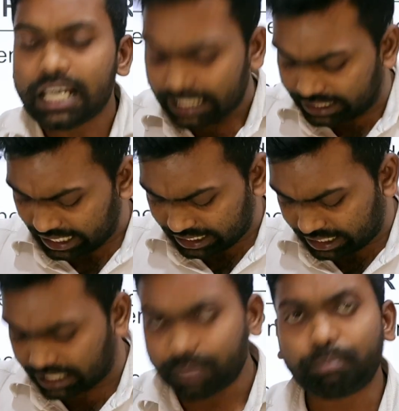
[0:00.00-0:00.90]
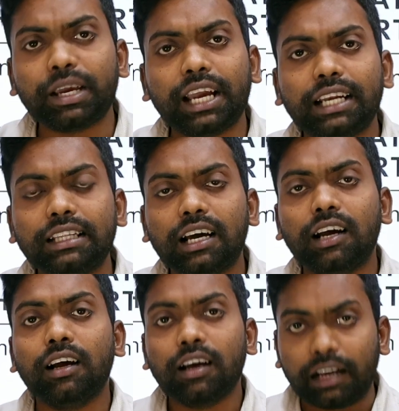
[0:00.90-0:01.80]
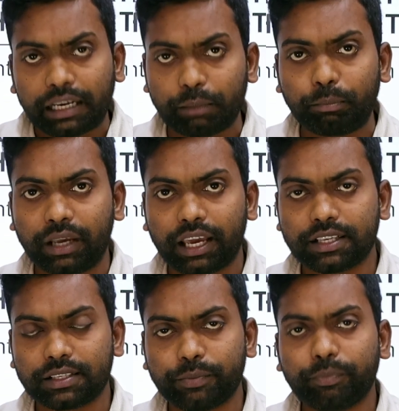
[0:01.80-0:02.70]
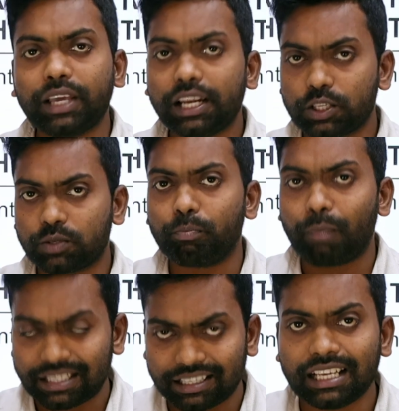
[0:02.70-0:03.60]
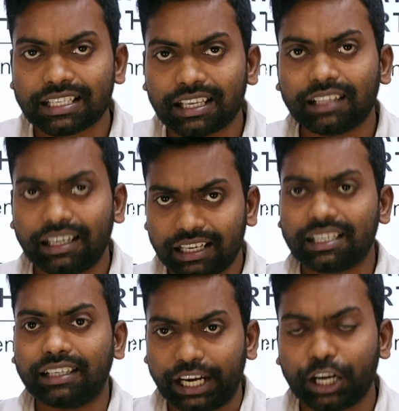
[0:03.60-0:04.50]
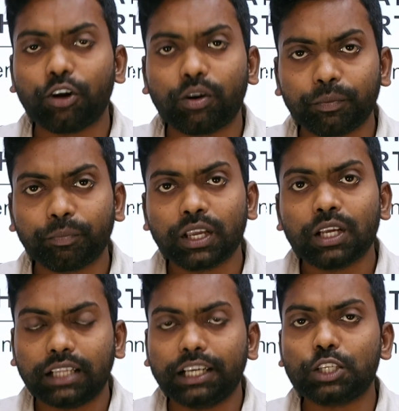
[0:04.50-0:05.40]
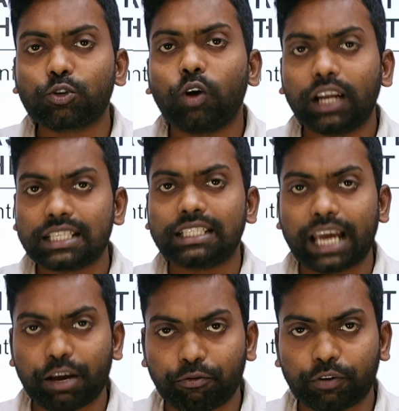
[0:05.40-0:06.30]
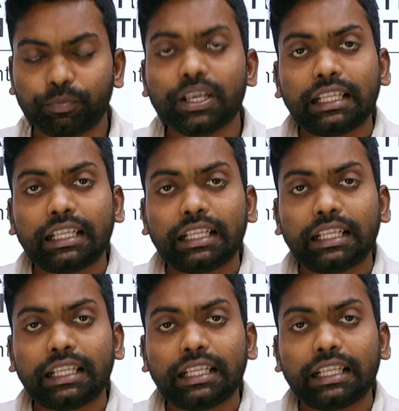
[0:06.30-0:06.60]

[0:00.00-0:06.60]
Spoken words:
Just behind the rib cage there is muscle is there, that is a tendon, that is called as diaphragm.